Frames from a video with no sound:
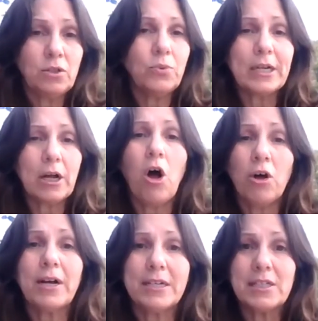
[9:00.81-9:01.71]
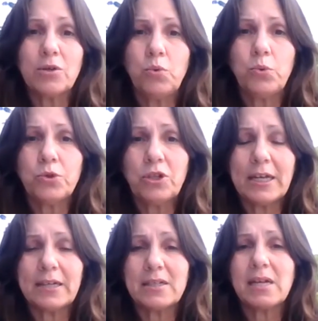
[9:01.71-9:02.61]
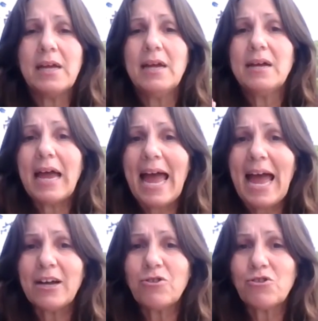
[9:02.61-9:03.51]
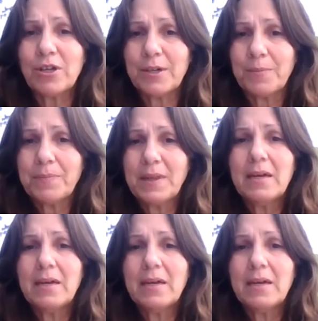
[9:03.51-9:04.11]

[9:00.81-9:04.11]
doing all kinds of cool things. Action.